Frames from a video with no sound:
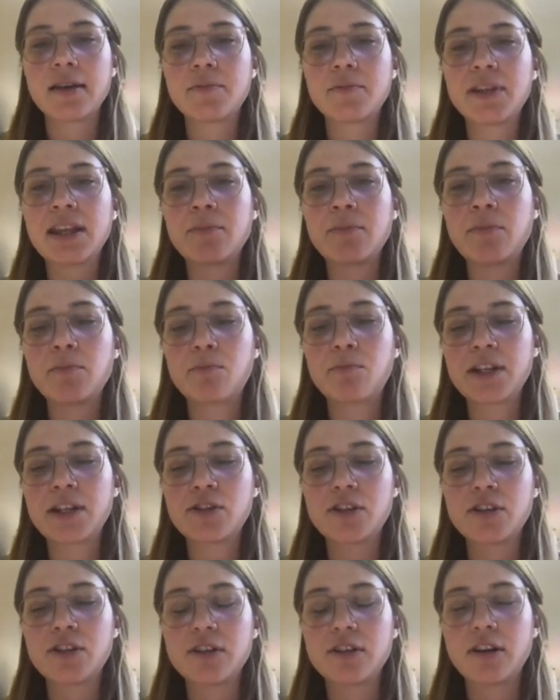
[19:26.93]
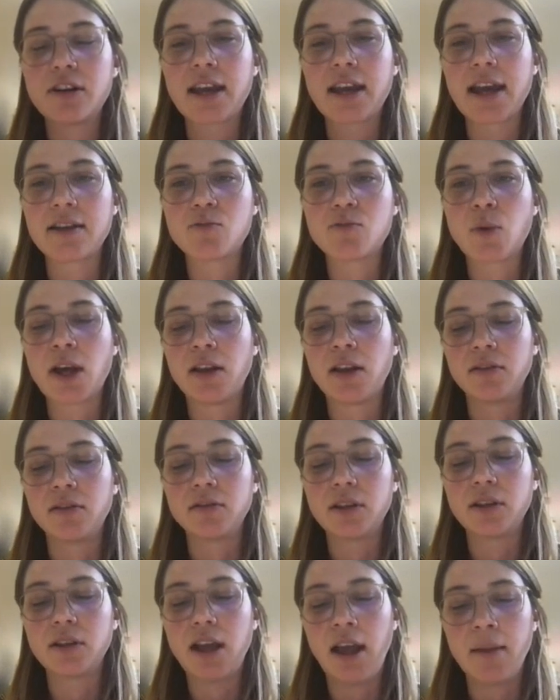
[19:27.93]
we then went on to look at,
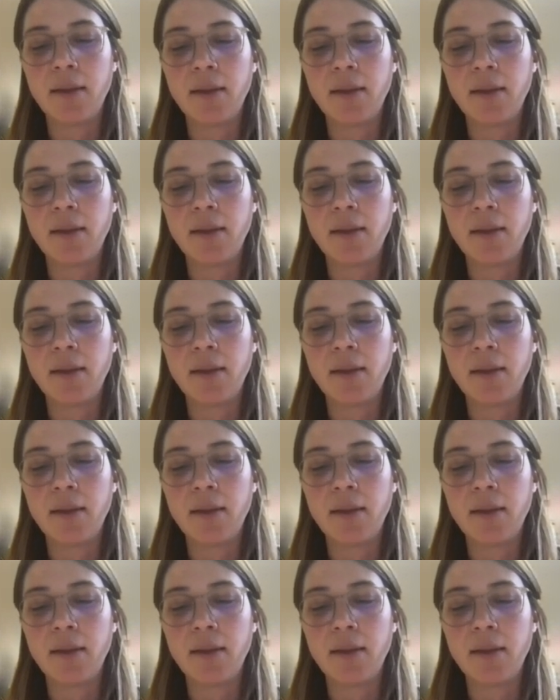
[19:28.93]
well,